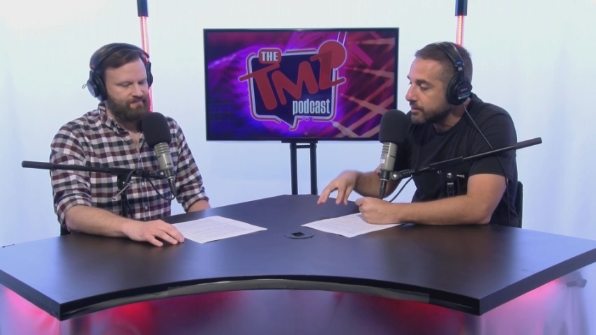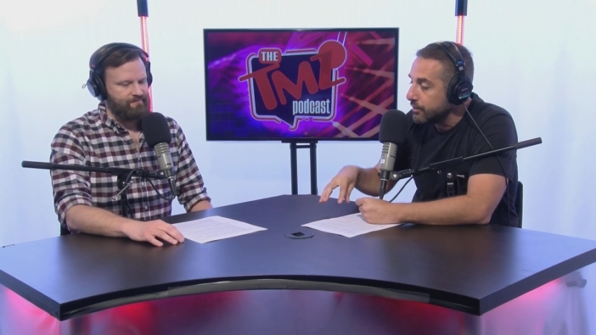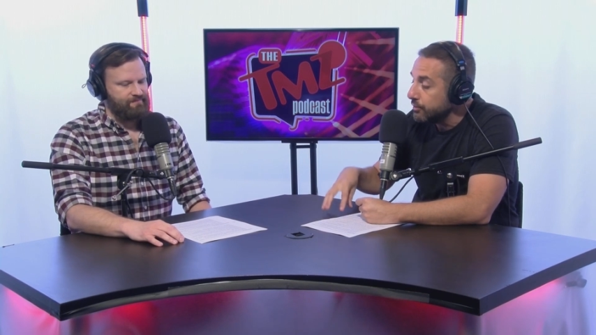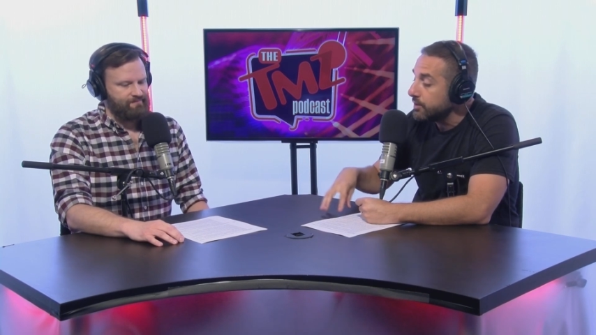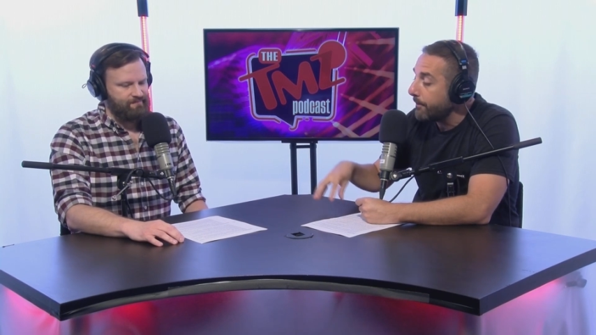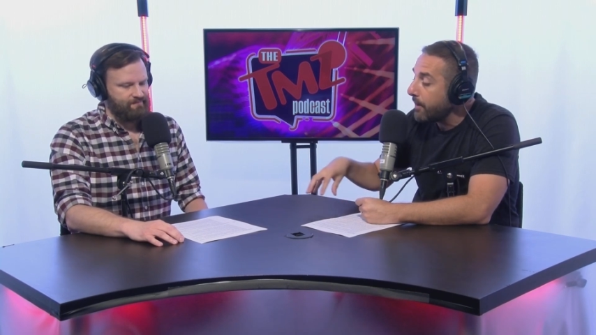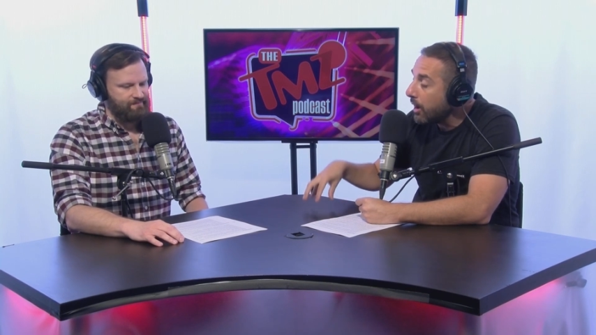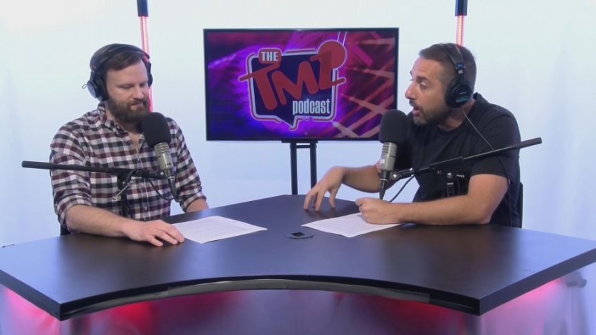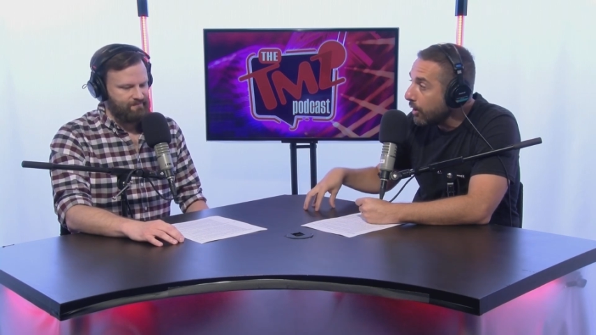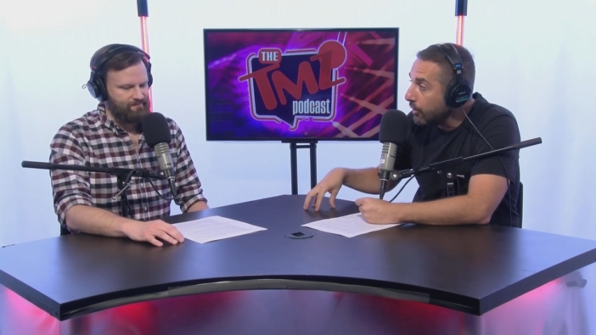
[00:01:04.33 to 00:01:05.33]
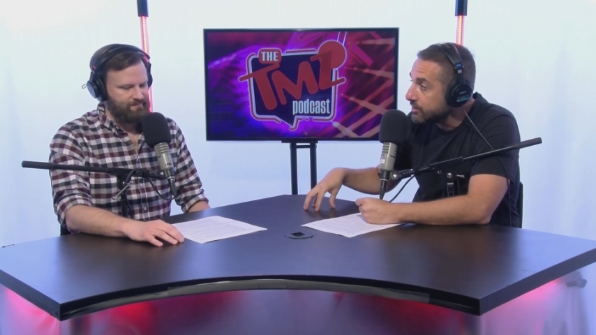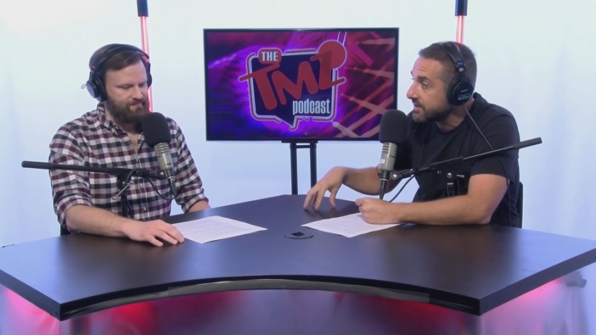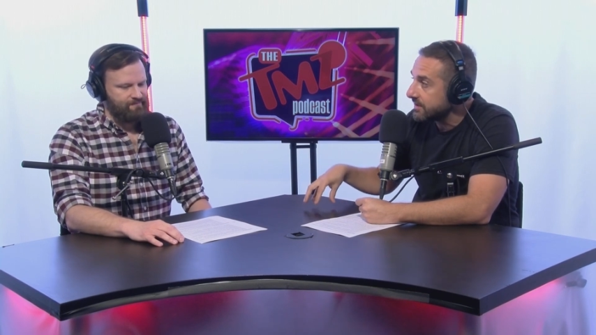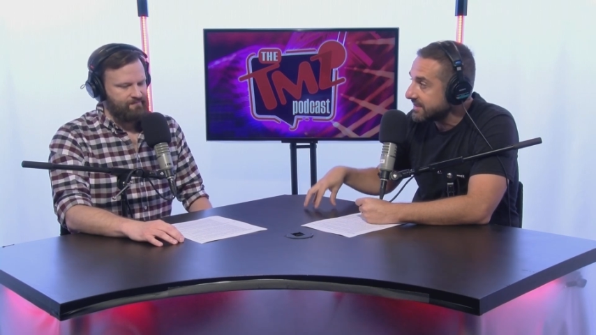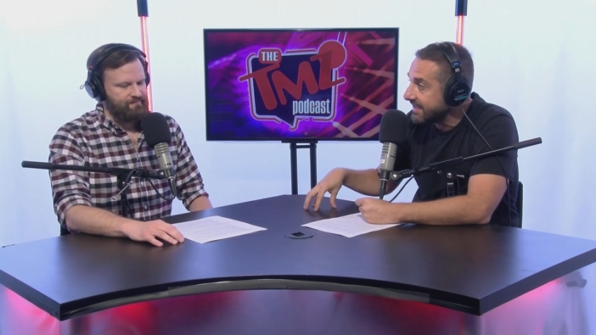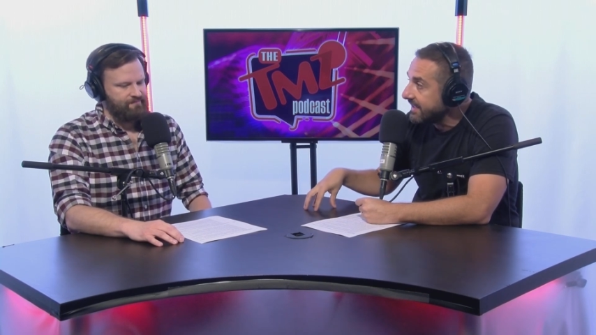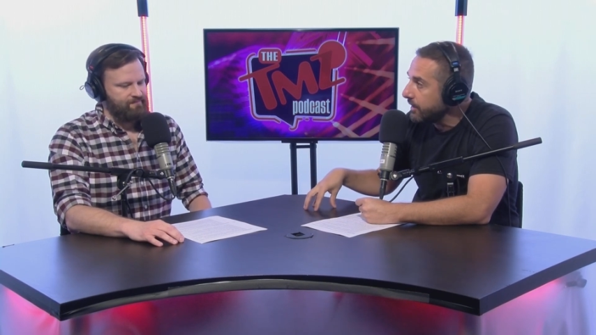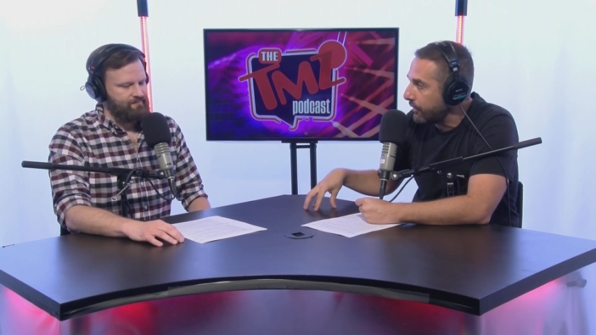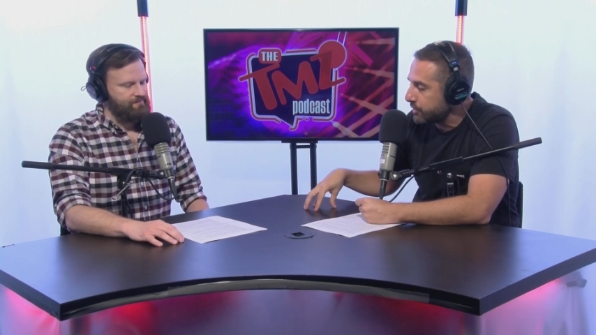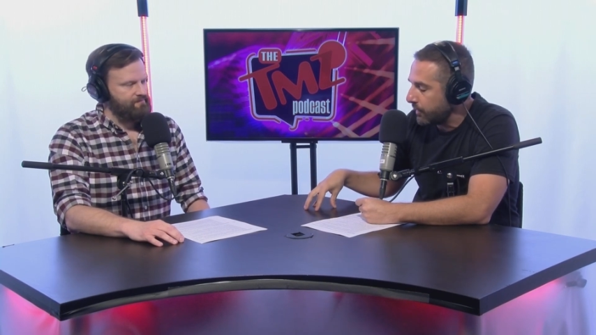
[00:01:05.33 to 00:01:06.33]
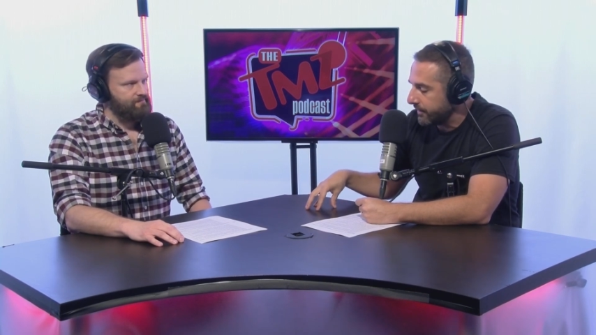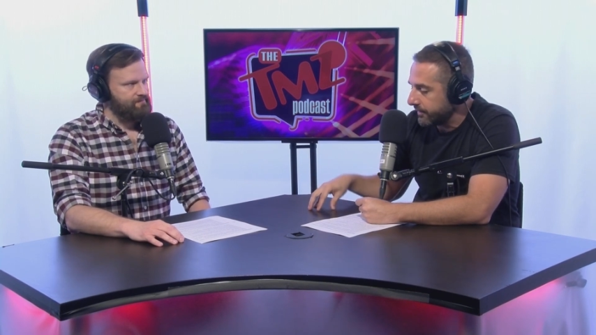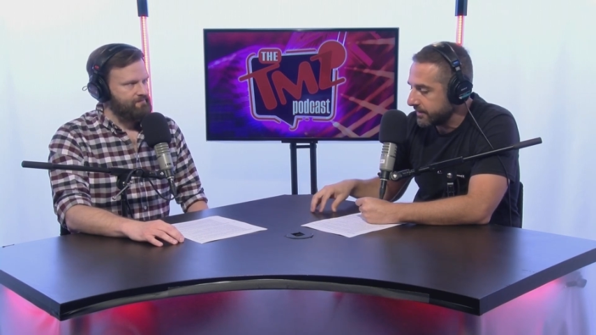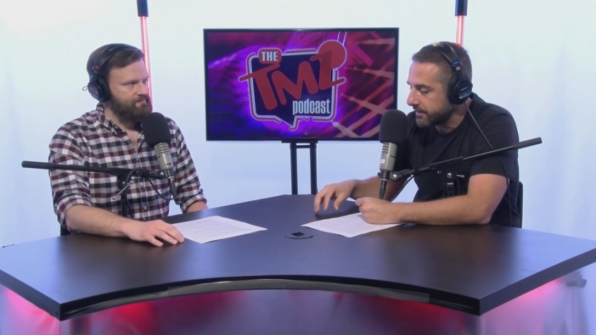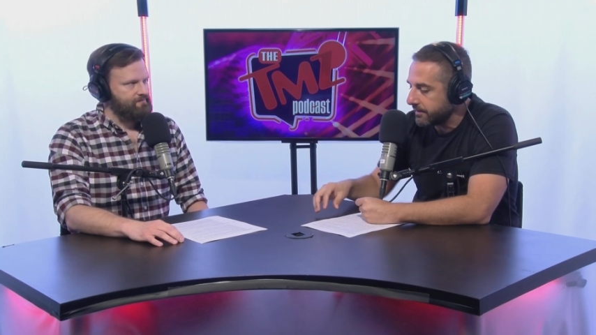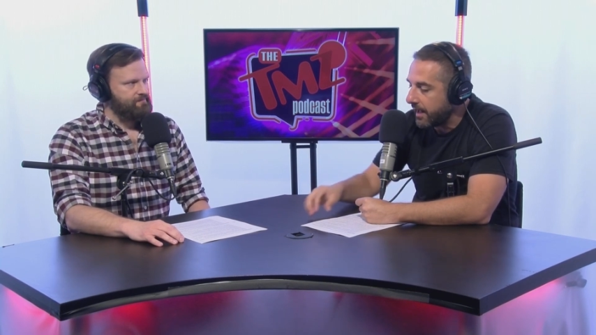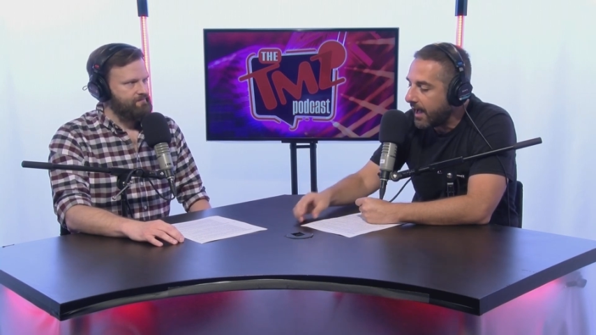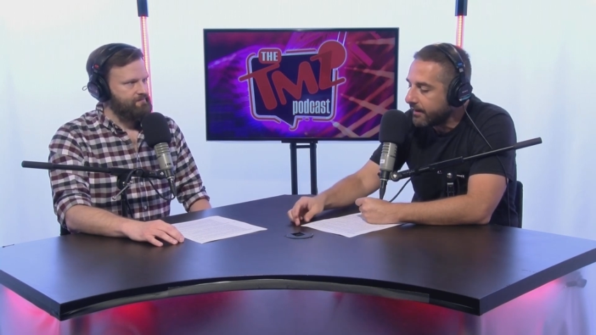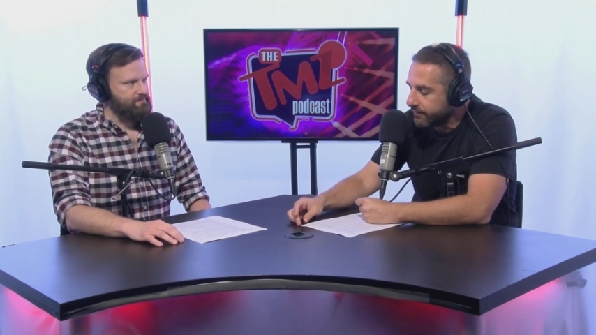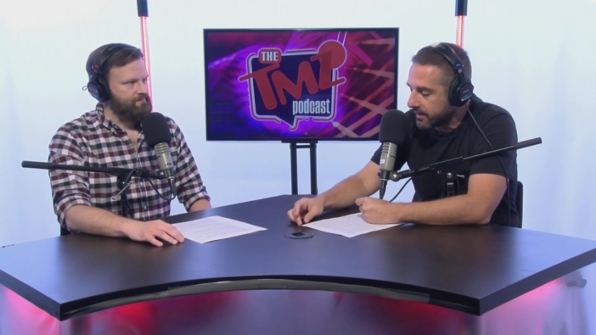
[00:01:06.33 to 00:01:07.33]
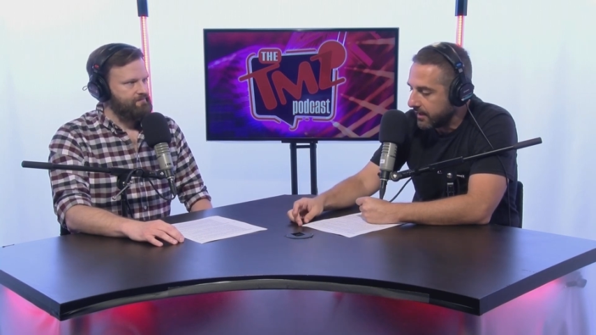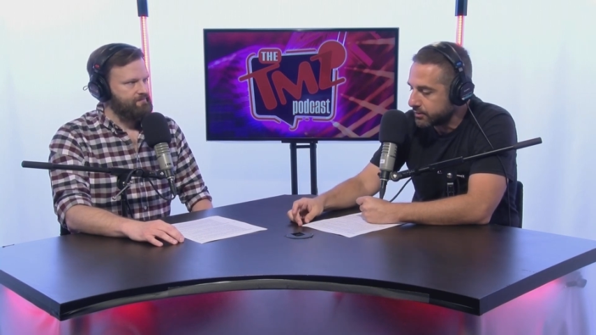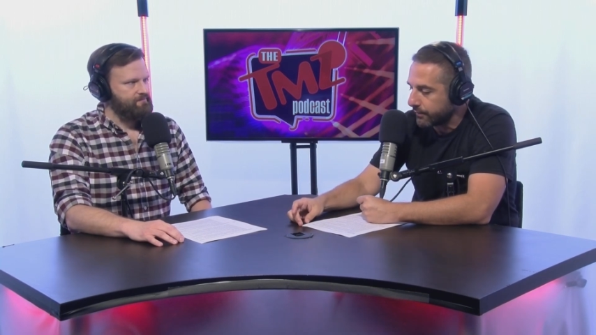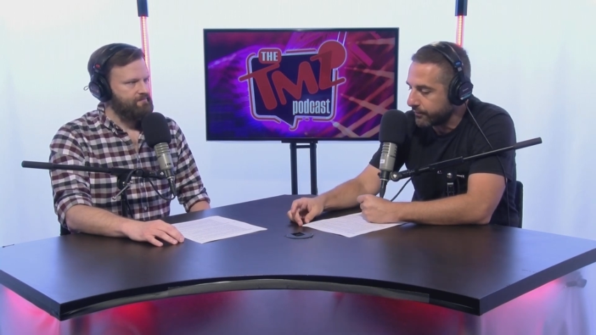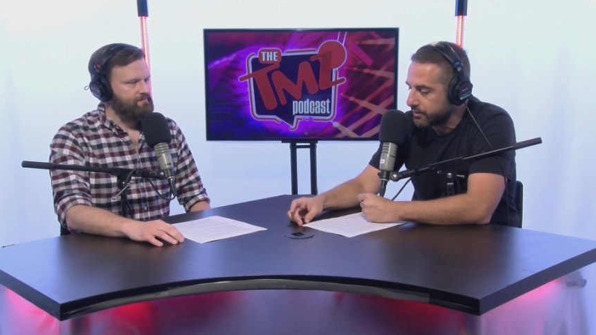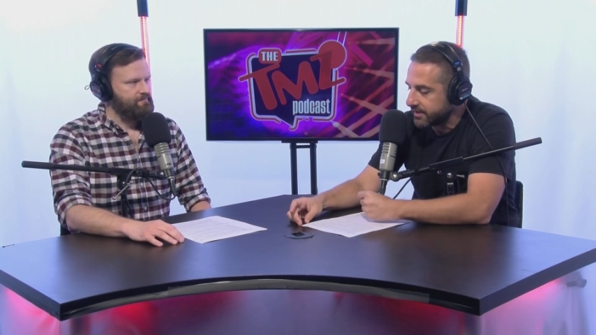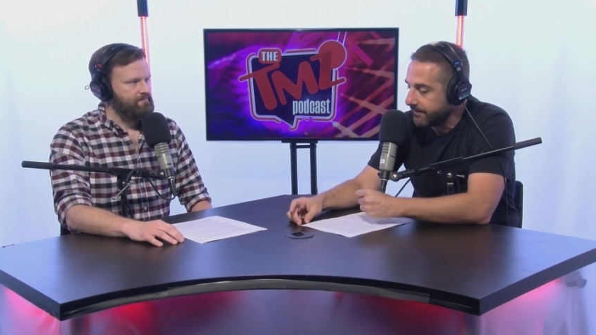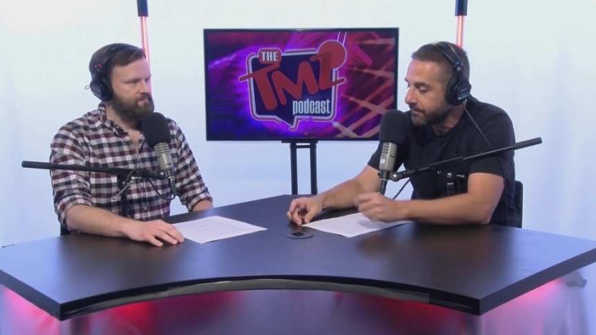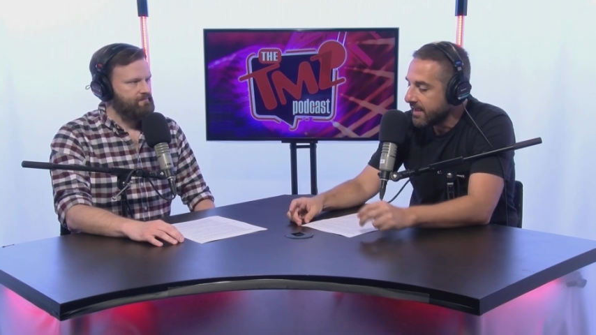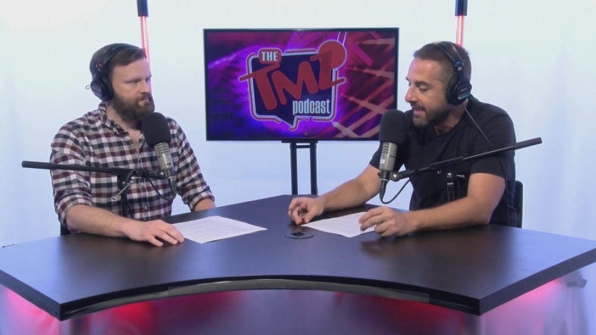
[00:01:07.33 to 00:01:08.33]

Speaker 1: to depose the CEO of Twitter because a lot of the controversy